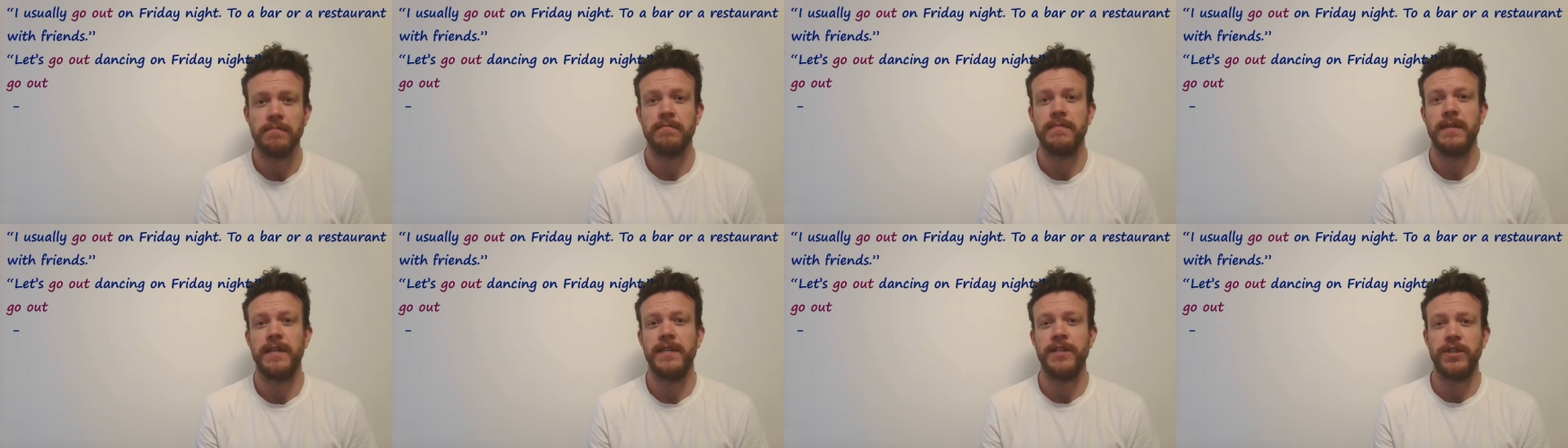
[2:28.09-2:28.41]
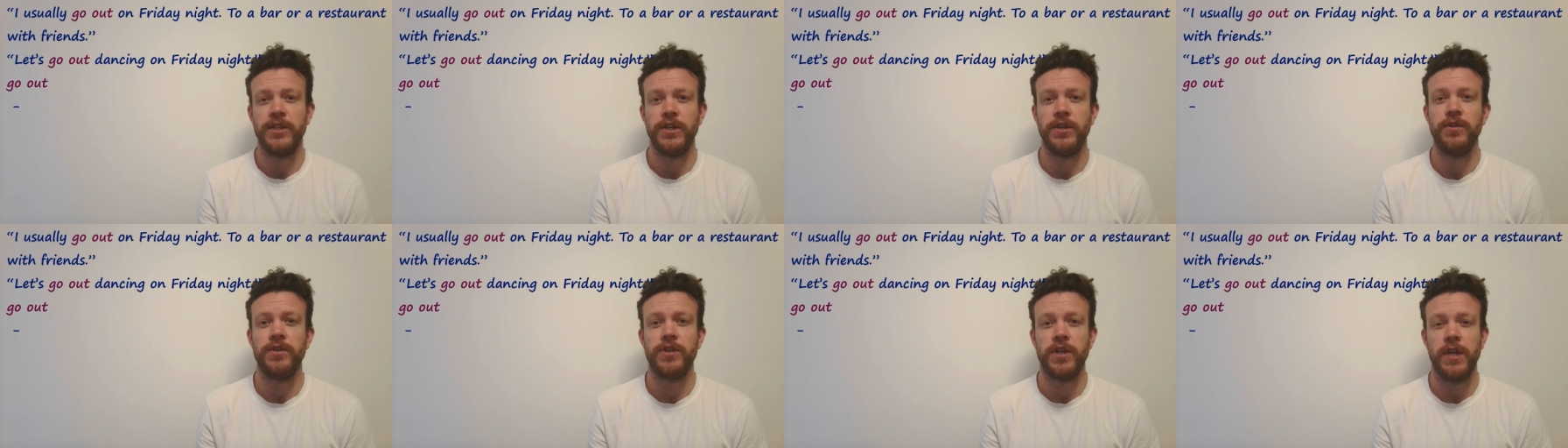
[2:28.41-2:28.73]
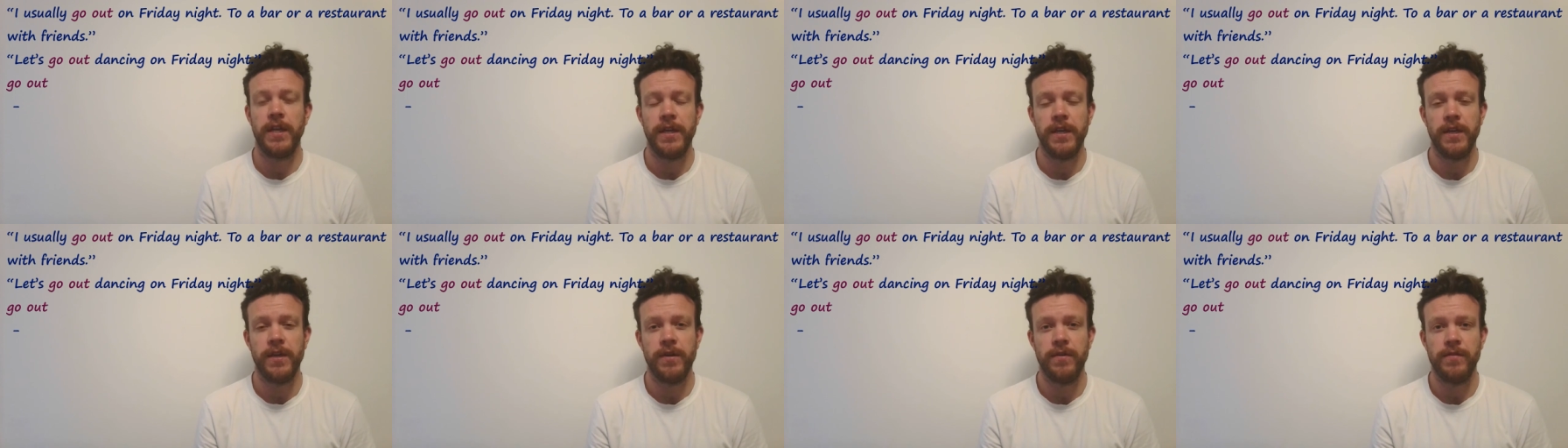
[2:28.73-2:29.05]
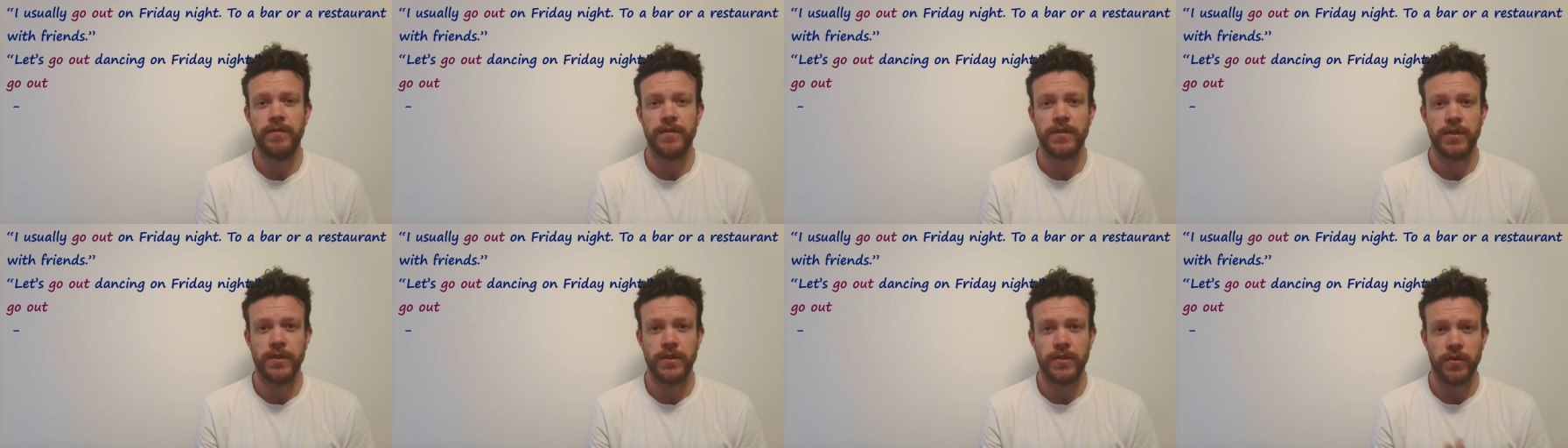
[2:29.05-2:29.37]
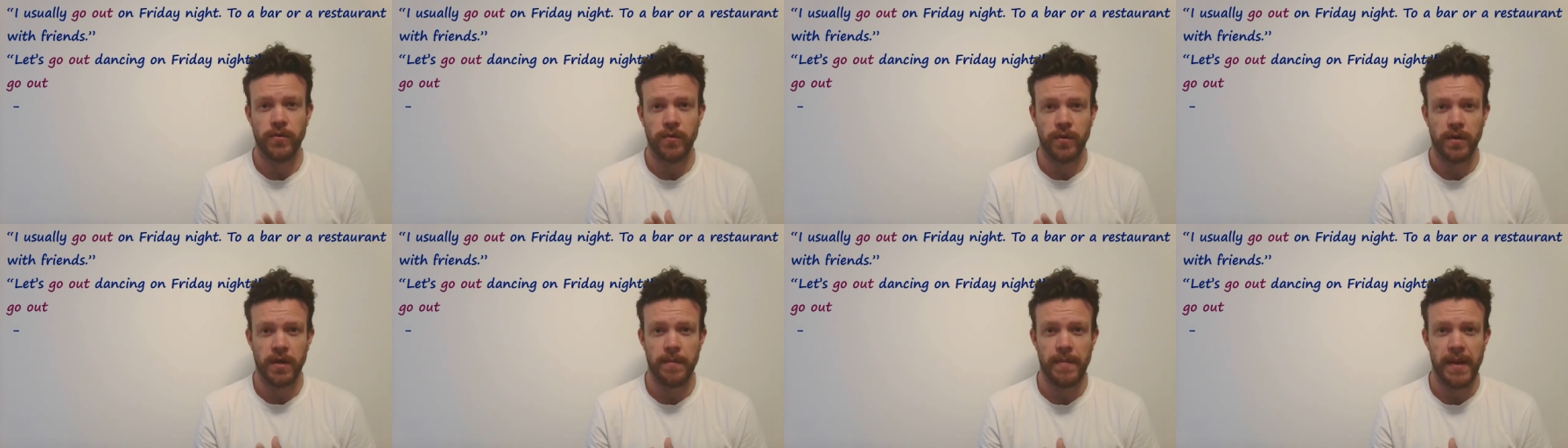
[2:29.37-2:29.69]
is usually used to
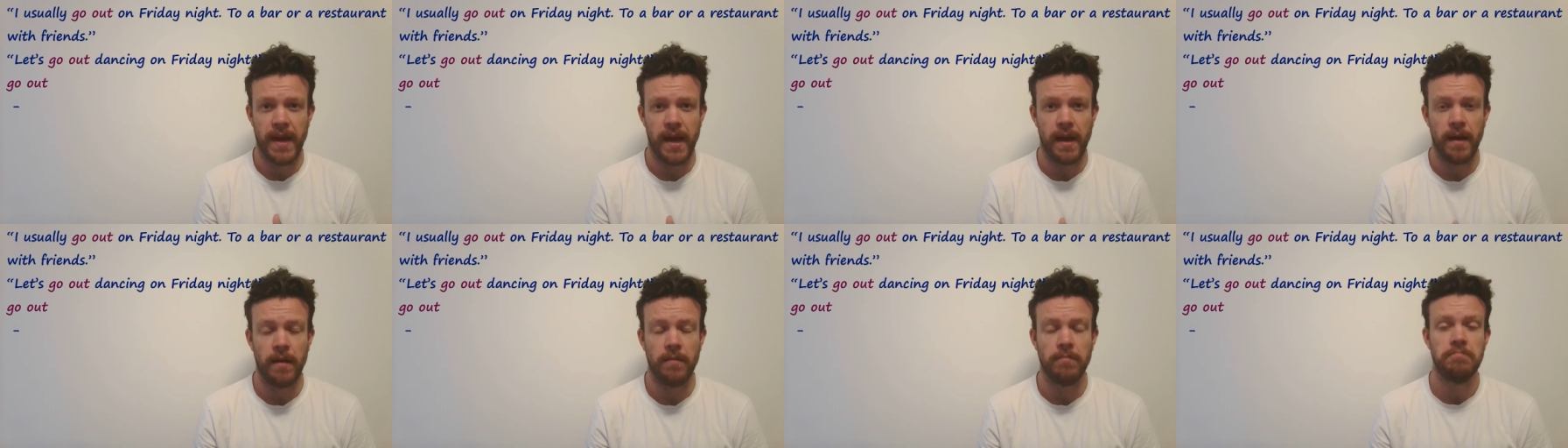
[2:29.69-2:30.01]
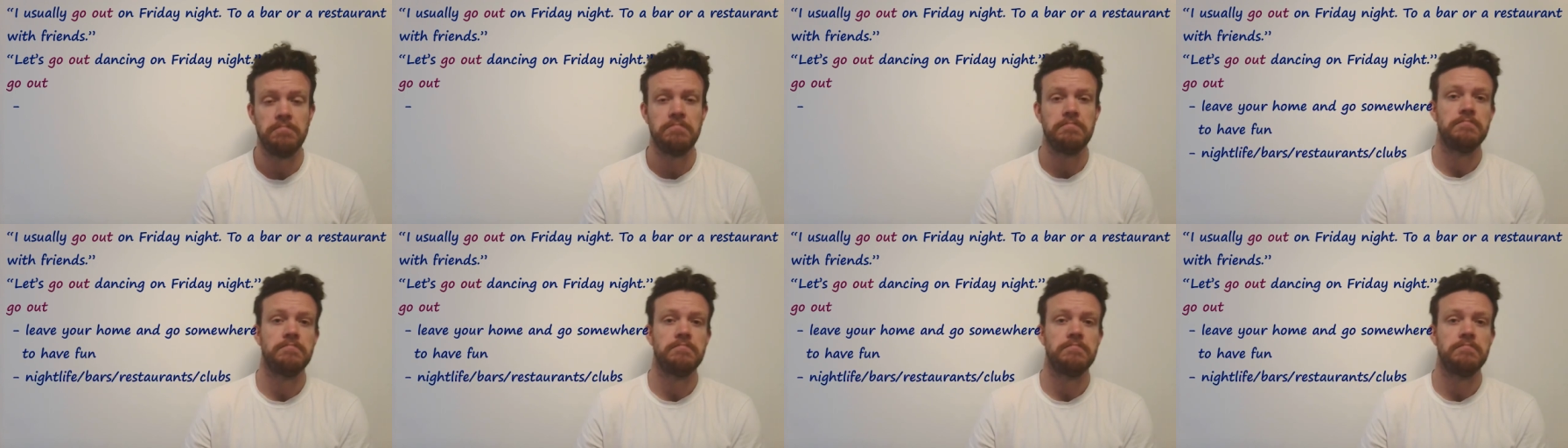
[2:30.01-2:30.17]
talk about